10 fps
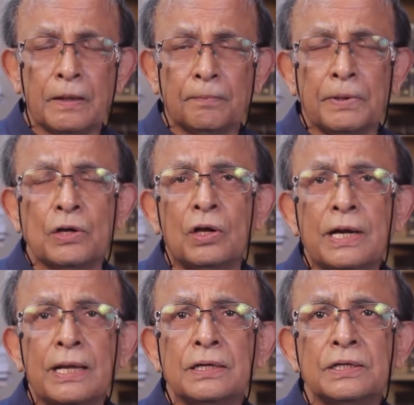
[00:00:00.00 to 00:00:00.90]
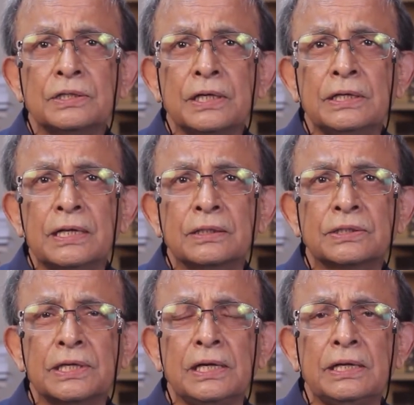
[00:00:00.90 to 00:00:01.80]
Bengal Iron and
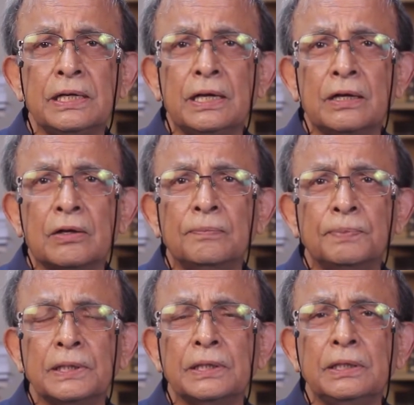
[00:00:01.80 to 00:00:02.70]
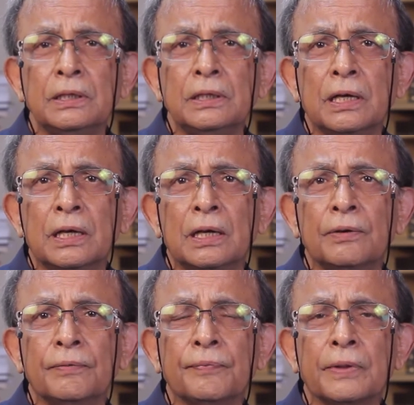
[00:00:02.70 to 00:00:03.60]
Steel Company
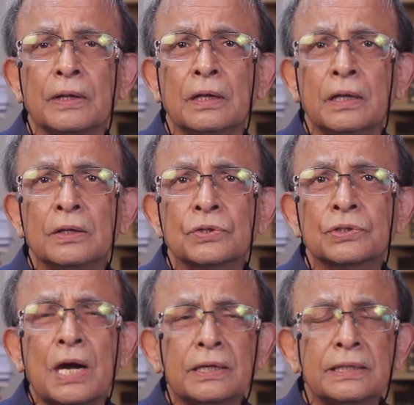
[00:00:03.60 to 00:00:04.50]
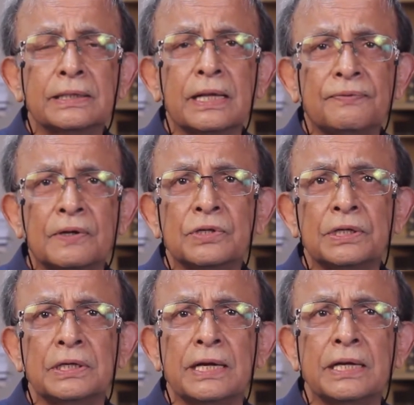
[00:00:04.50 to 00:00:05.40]
started their
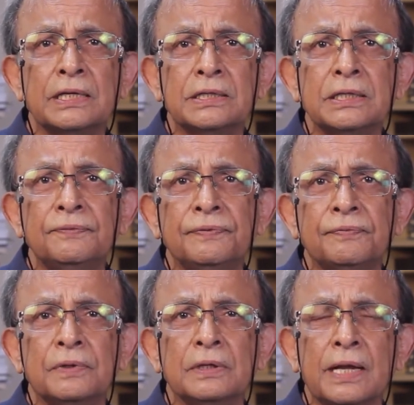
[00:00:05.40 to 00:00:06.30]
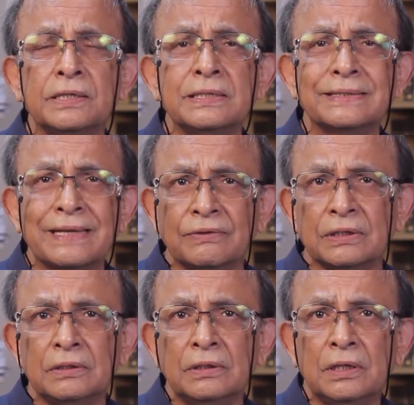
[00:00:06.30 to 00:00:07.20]
function in
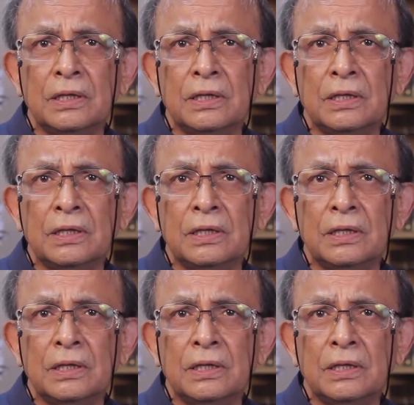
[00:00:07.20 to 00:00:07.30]
1897,